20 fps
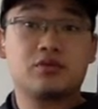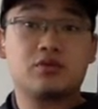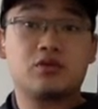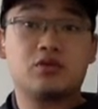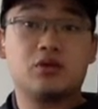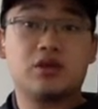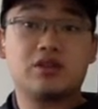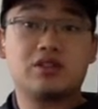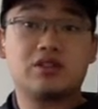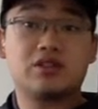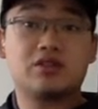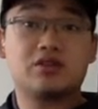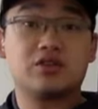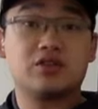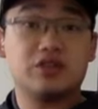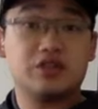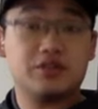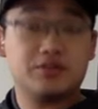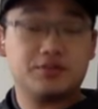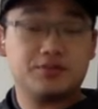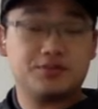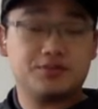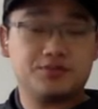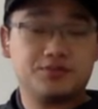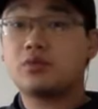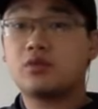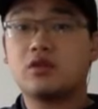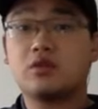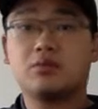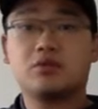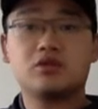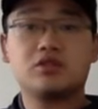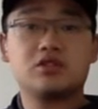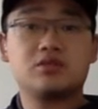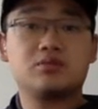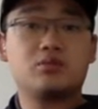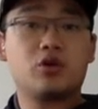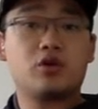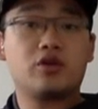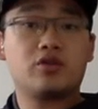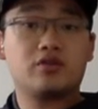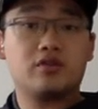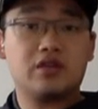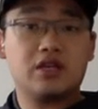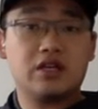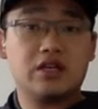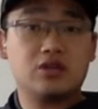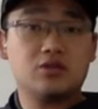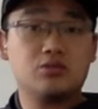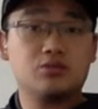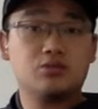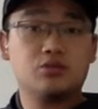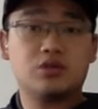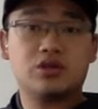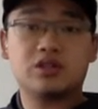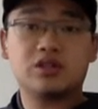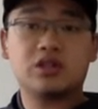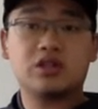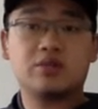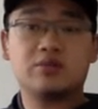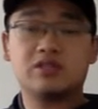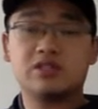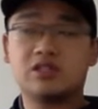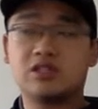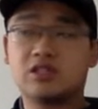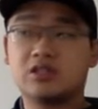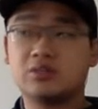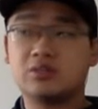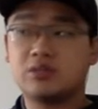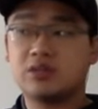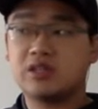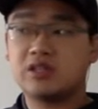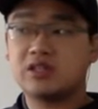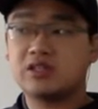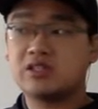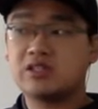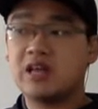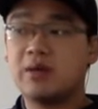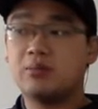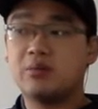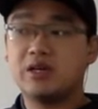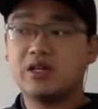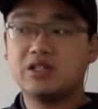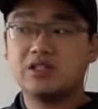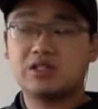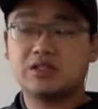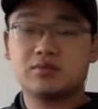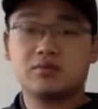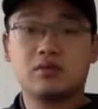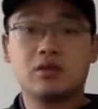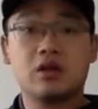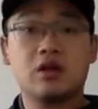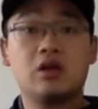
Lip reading: want to learn it. The most important thing when it comes to playing slap bass,